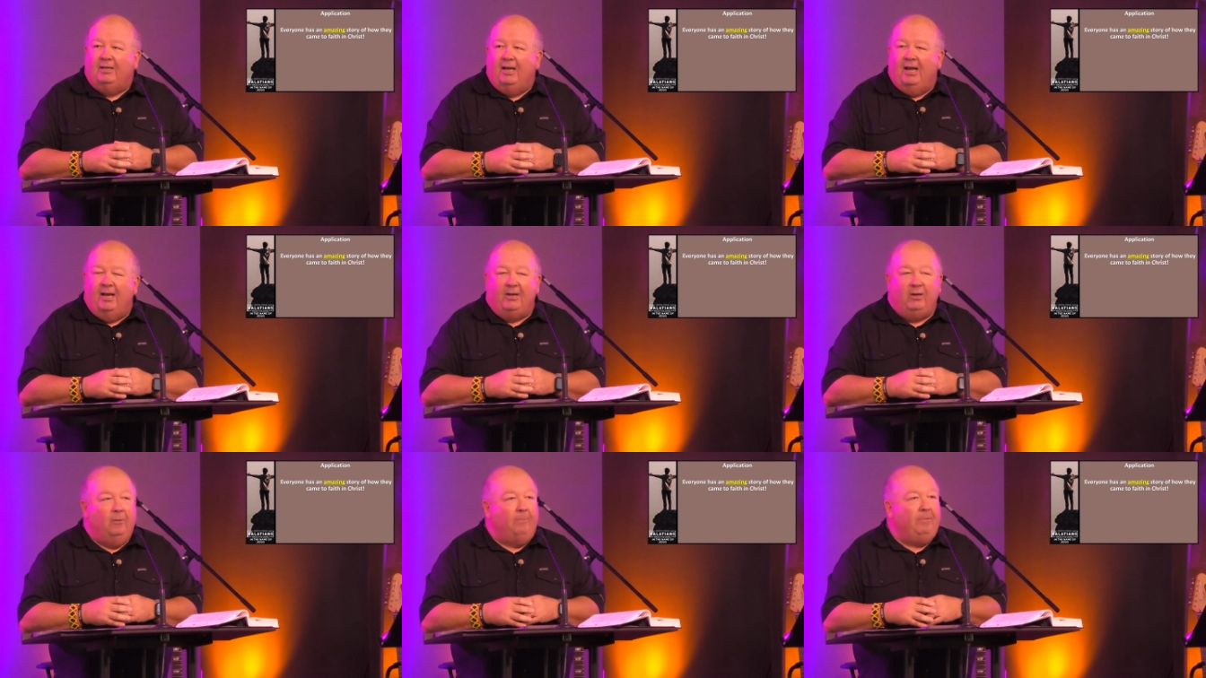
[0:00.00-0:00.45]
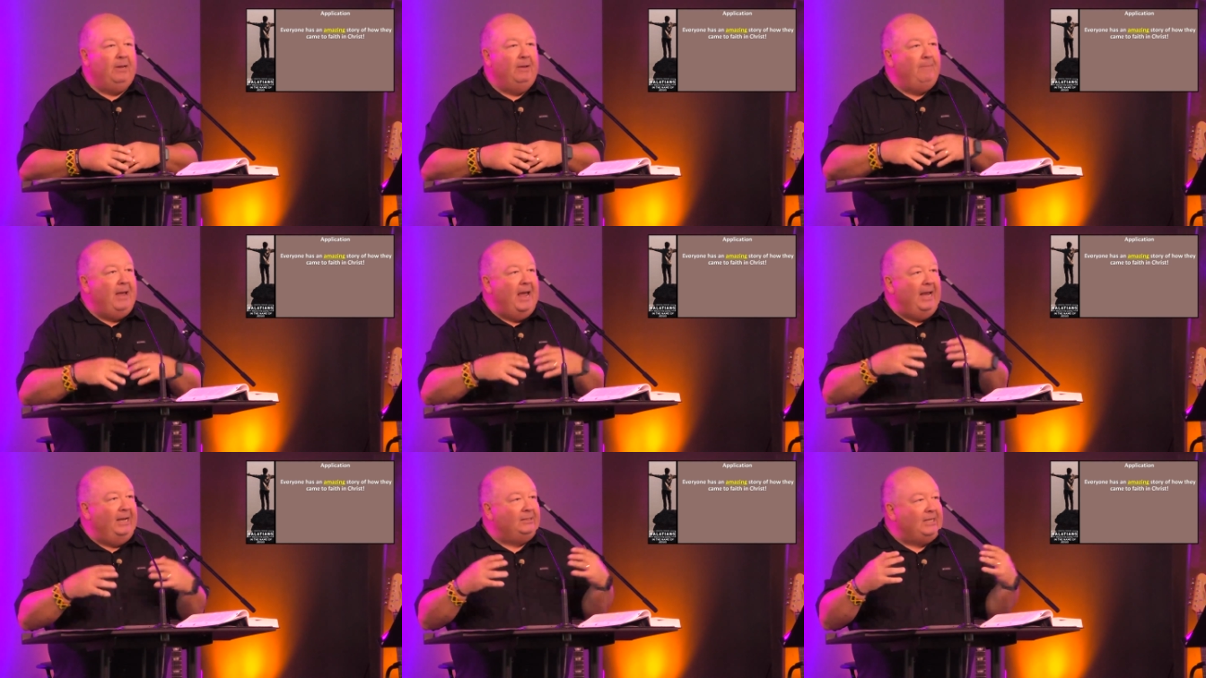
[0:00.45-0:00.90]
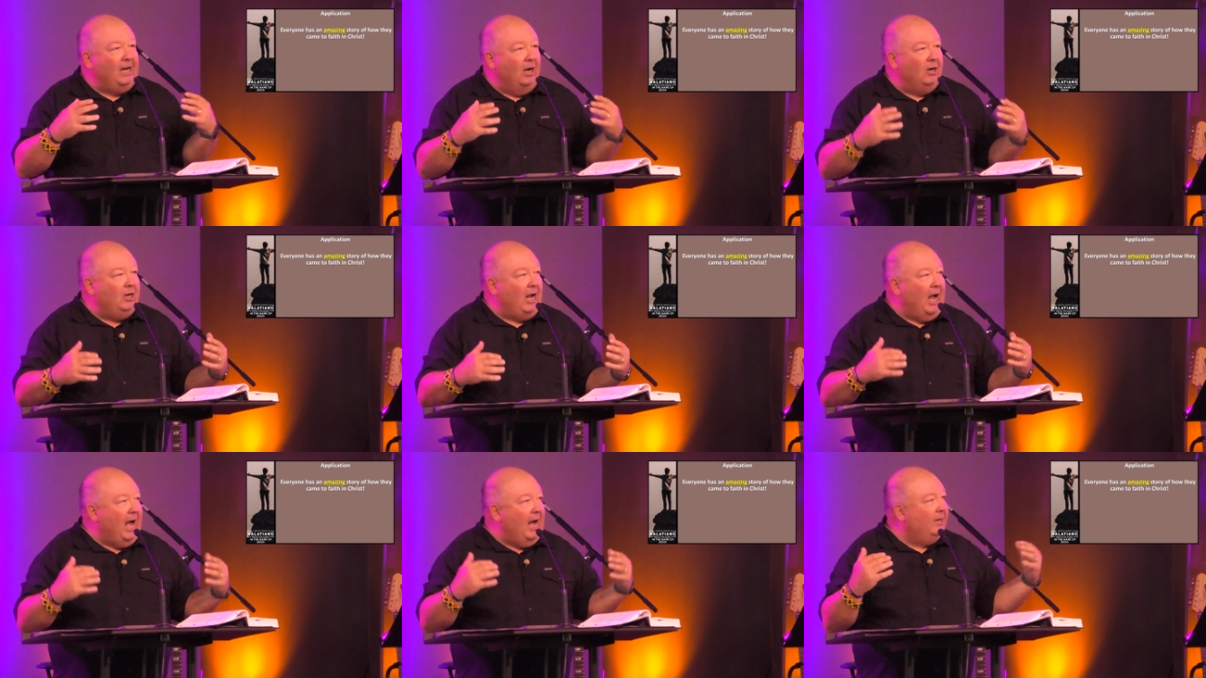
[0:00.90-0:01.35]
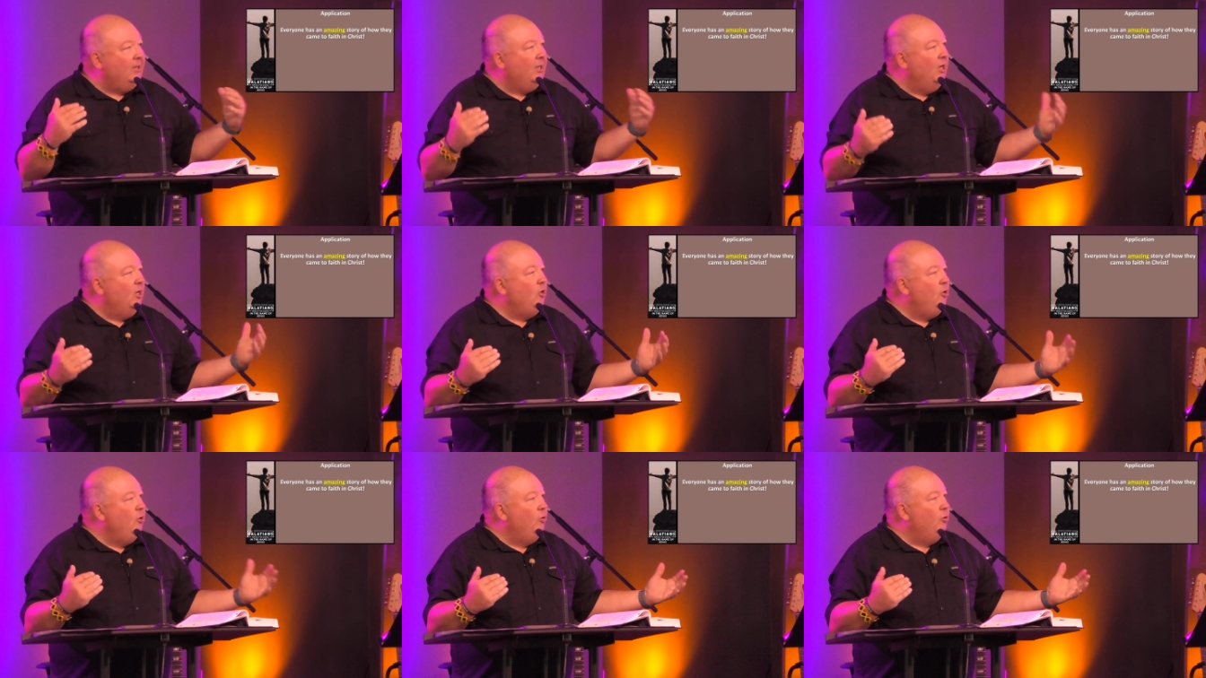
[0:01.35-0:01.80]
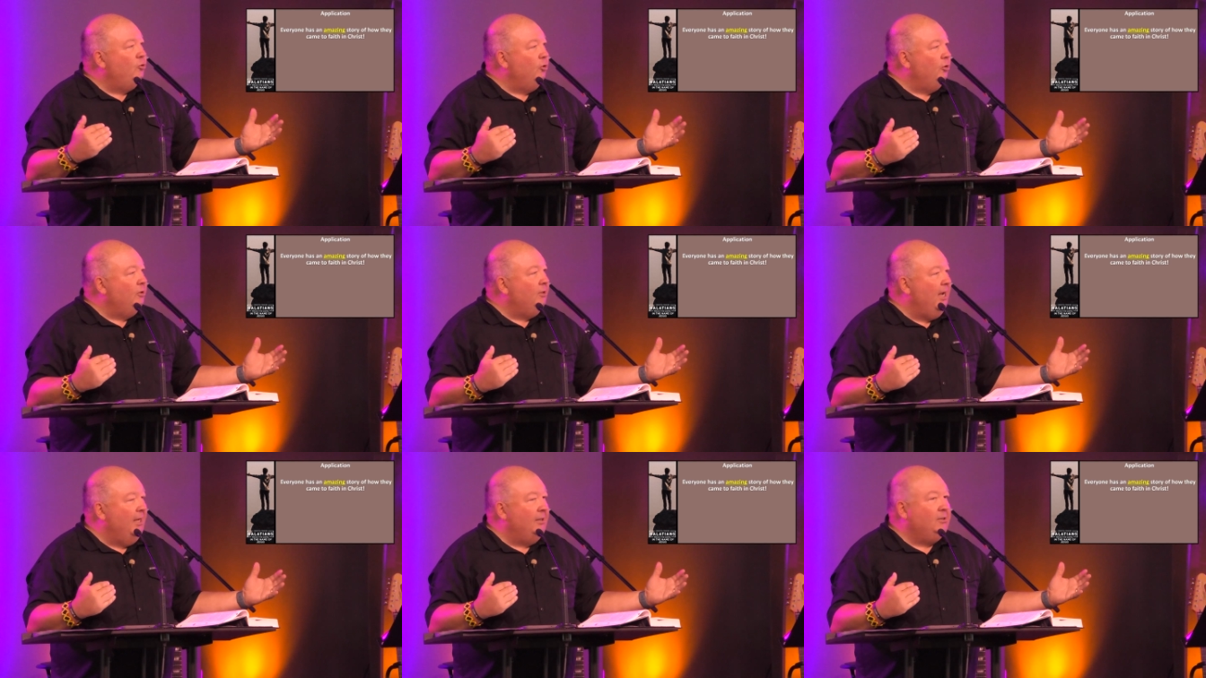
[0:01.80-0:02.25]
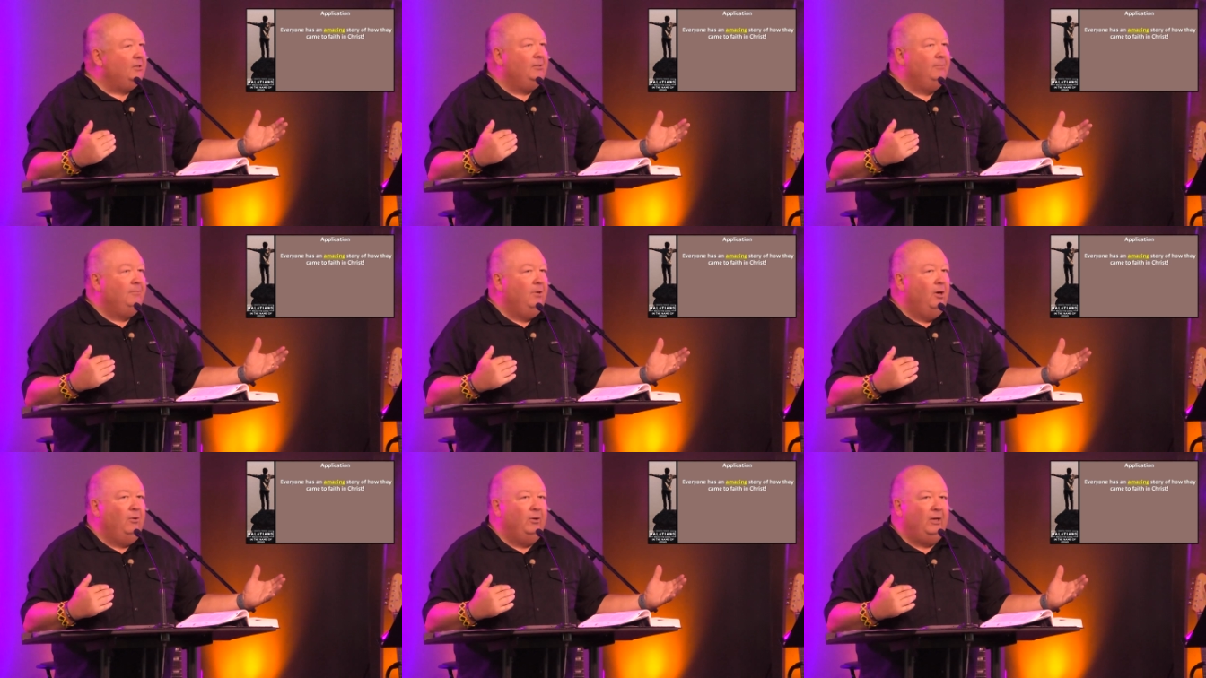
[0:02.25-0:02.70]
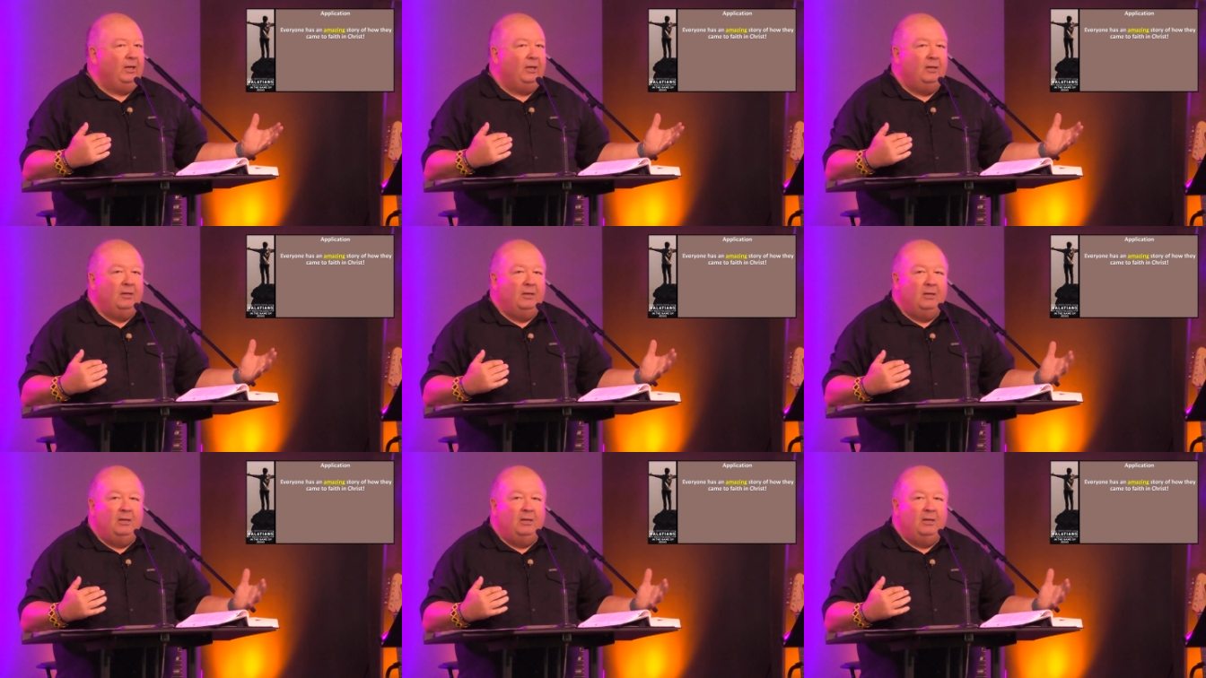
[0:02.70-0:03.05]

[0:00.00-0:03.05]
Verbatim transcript: and you'll be amazed how God can use your testimony